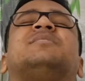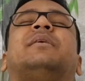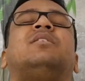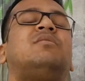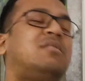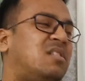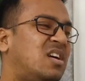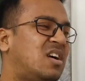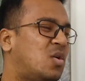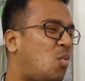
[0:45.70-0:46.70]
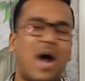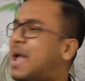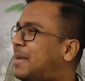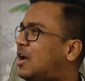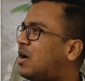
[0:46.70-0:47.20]
But why
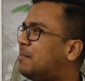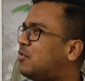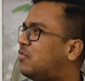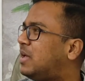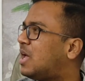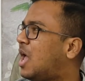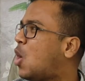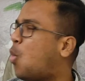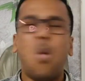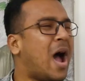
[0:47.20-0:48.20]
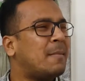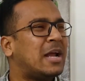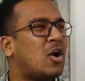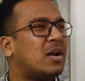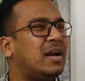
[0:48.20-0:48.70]
am I not improving? Why am
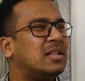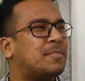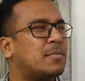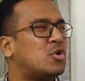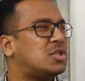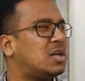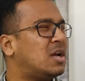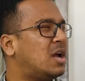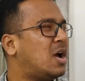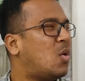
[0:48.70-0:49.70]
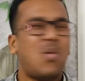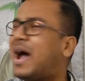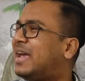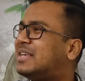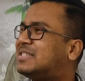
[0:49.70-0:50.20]
I not getting the promotion?
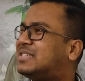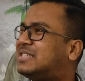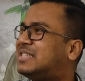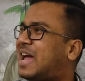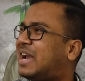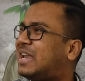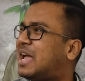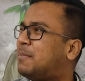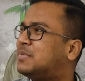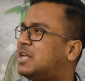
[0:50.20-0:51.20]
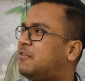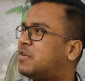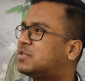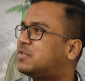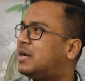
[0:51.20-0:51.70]
Why is that I'm still
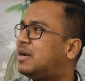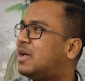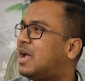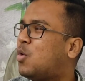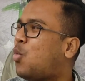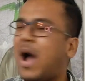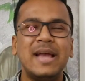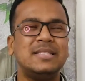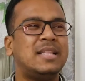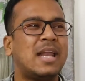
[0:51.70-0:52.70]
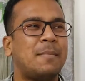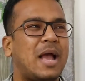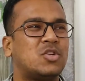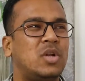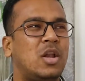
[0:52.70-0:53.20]
frustrated? Why is it that I'm
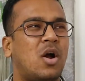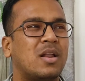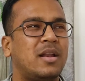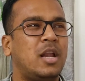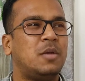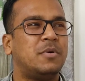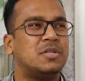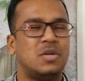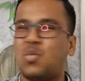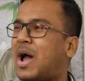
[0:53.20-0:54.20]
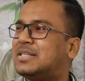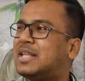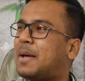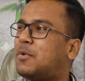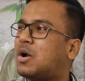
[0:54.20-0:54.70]
actually not an elite person? Why is
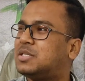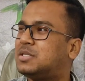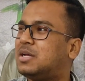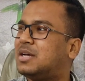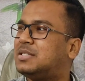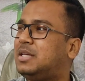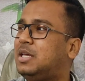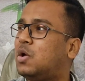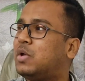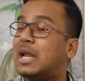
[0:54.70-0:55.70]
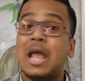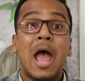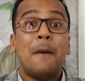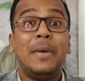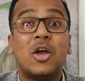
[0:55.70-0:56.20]
it that I'm not a CEO yet?
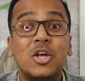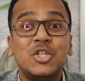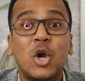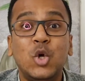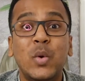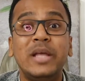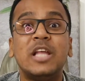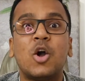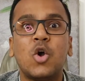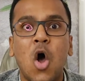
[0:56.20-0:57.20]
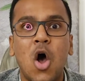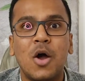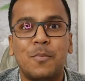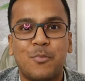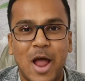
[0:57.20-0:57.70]
Because you're doing the
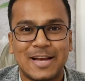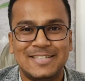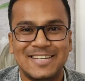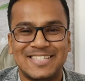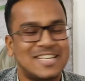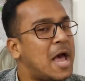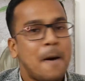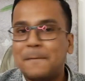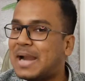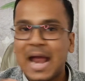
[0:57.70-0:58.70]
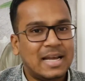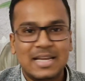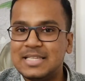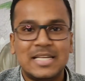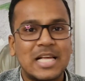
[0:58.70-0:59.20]
wrong practice.
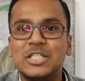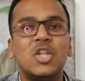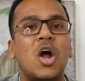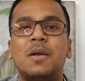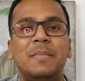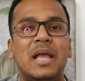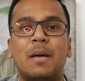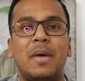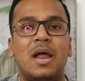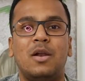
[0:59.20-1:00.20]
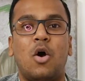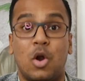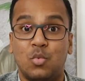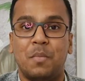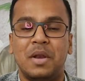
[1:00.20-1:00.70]
Practice does not make a man or
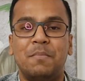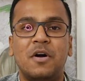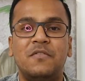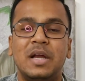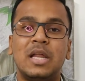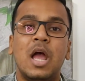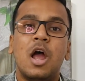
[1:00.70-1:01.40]
a woman perfect.